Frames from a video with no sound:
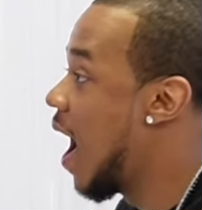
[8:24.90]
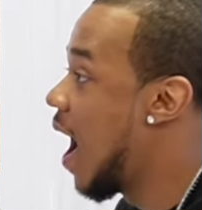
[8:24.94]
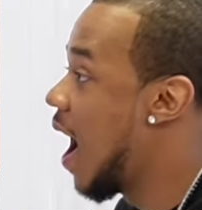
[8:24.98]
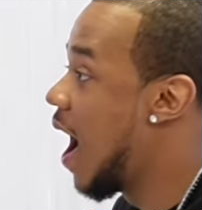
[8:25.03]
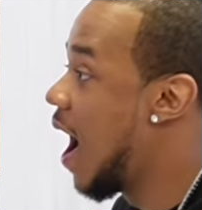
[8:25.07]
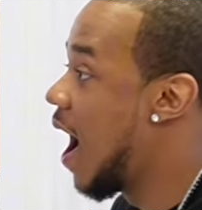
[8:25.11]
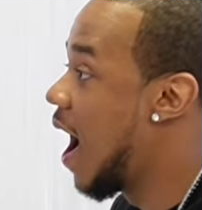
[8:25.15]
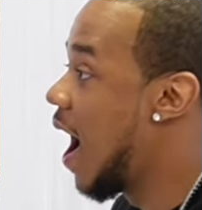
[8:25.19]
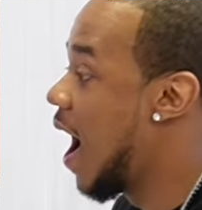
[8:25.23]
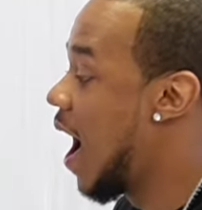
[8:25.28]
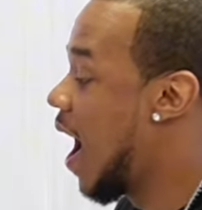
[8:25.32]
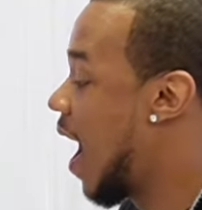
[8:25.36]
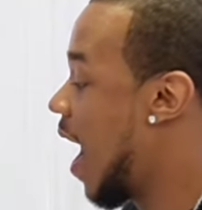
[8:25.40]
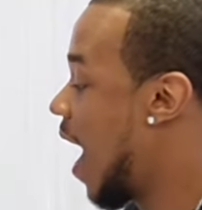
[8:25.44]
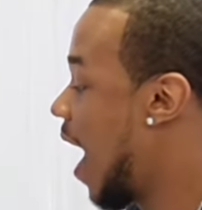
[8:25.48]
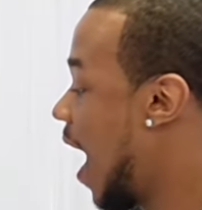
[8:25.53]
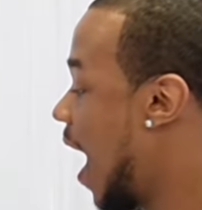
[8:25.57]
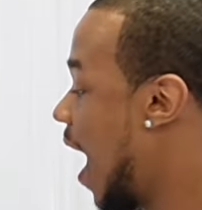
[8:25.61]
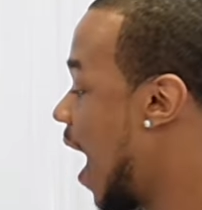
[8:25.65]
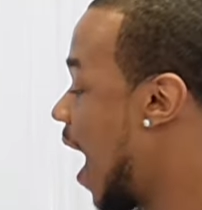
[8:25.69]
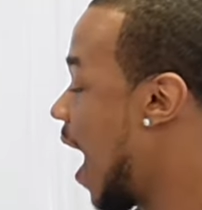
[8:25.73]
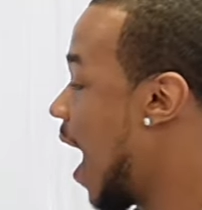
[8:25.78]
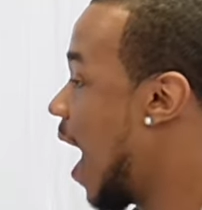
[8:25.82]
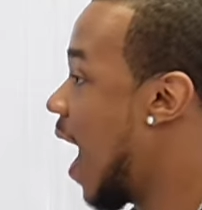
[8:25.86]

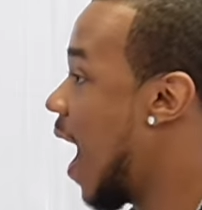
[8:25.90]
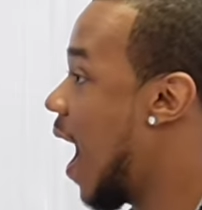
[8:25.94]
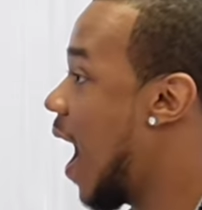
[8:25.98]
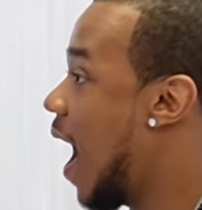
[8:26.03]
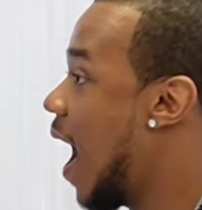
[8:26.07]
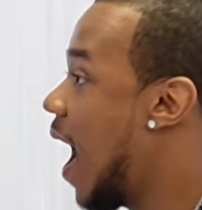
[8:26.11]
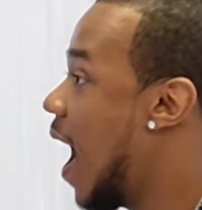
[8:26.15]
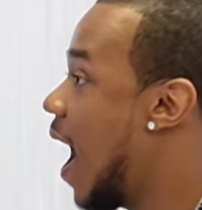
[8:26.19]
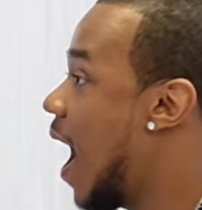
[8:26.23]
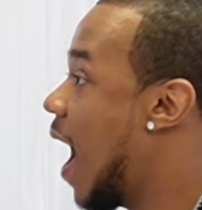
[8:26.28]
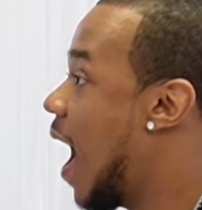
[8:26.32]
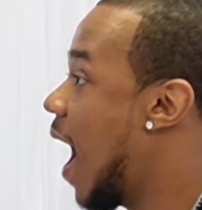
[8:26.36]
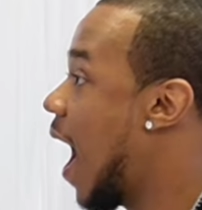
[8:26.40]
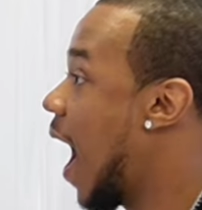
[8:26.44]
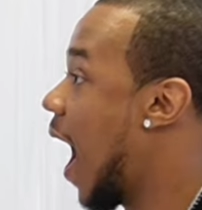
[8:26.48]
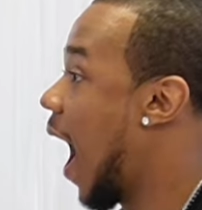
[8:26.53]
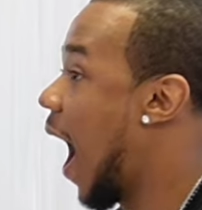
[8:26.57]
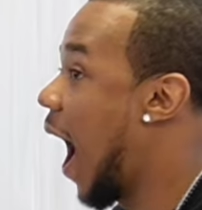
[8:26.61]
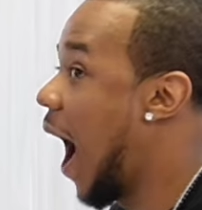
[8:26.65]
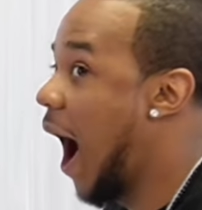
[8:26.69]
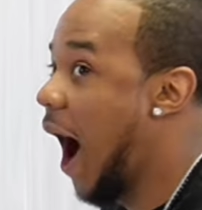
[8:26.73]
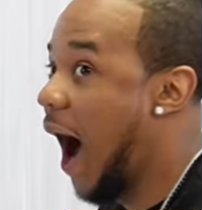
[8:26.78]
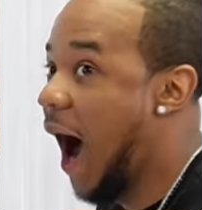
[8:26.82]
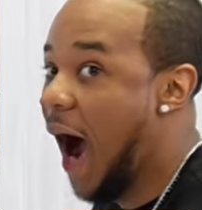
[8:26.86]

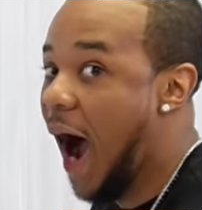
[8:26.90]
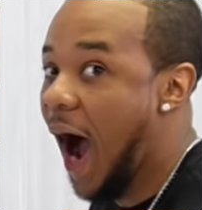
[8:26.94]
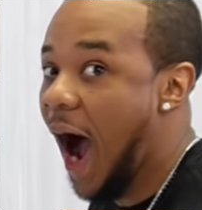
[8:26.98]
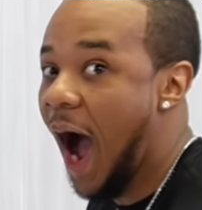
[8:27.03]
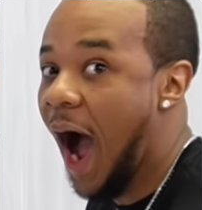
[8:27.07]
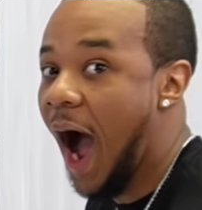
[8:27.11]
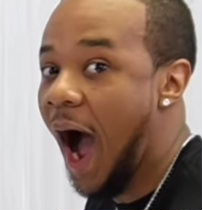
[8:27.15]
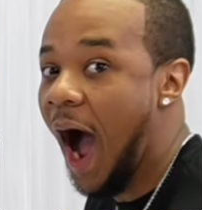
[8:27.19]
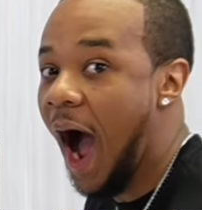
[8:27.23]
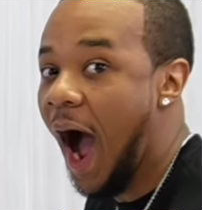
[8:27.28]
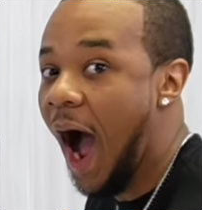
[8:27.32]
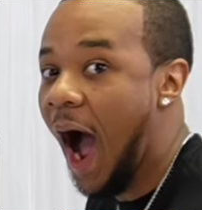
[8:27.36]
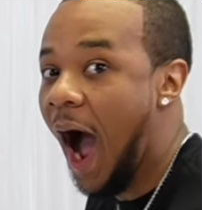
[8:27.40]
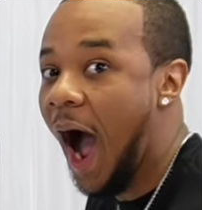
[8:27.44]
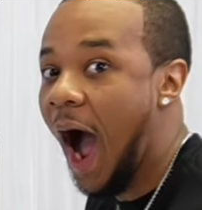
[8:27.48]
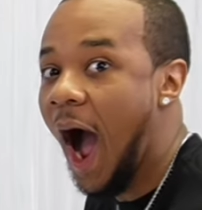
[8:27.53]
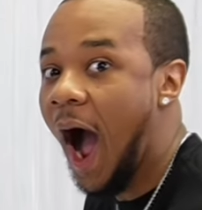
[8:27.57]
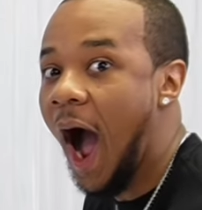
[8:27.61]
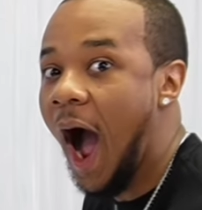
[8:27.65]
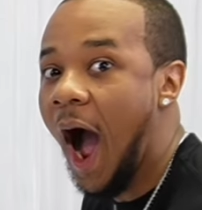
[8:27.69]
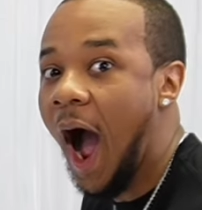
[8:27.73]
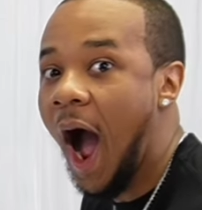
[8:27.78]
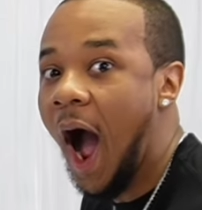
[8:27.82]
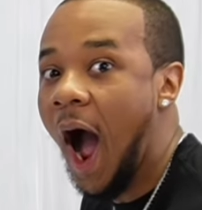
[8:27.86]

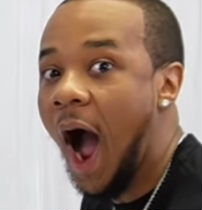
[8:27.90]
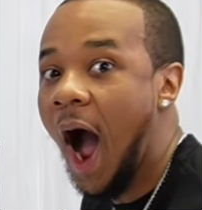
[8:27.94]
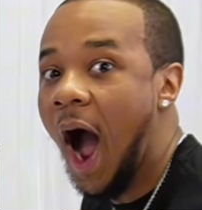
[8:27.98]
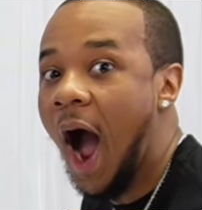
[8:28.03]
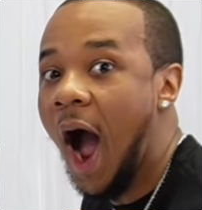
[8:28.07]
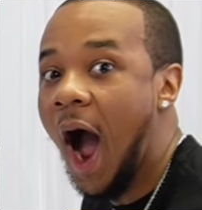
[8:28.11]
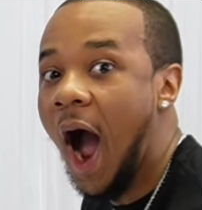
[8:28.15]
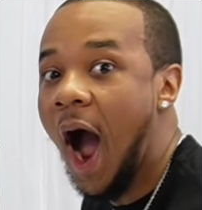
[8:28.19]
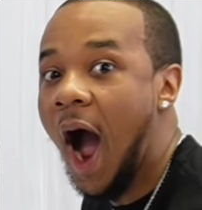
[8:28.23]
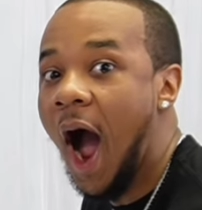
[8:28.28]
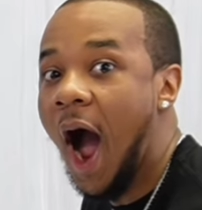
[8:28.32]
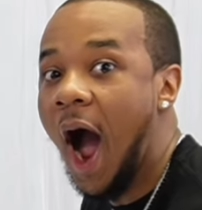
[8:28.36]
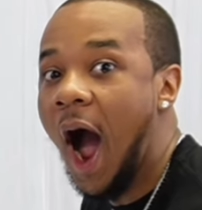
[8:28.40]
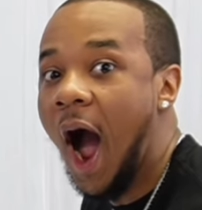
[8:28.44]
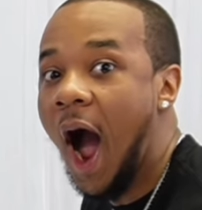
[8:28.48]
(silent)